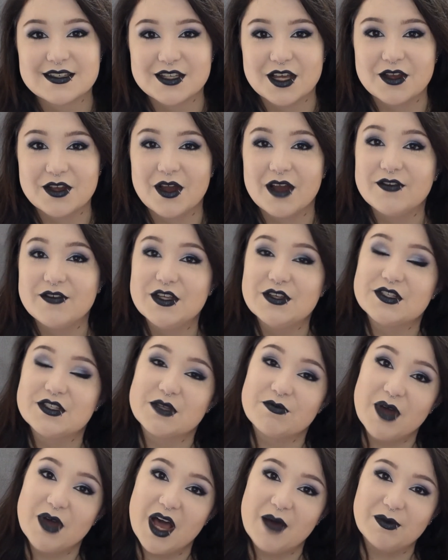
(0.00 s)
So I've used
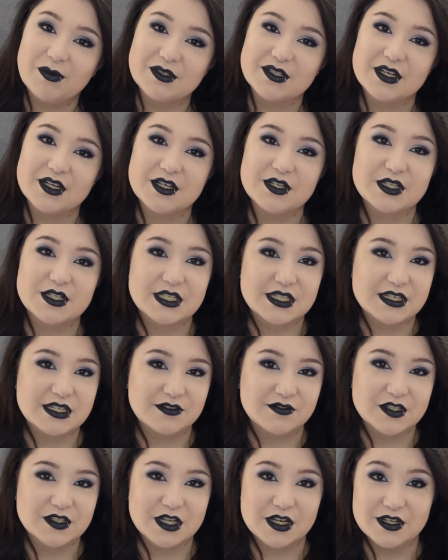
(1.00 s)
the purple tones, the
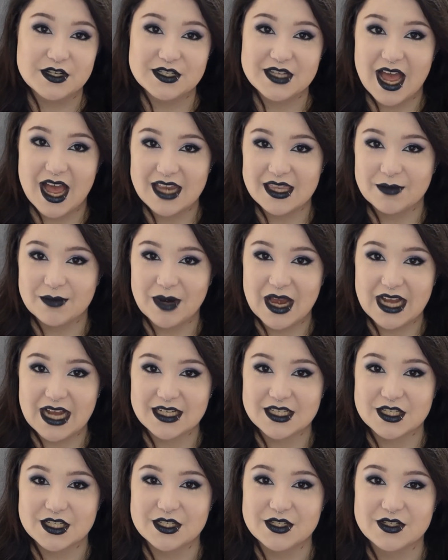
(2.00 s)
silver tones and the
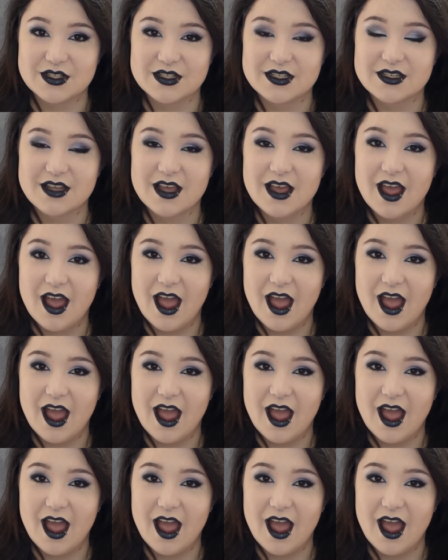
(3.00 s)
black tones,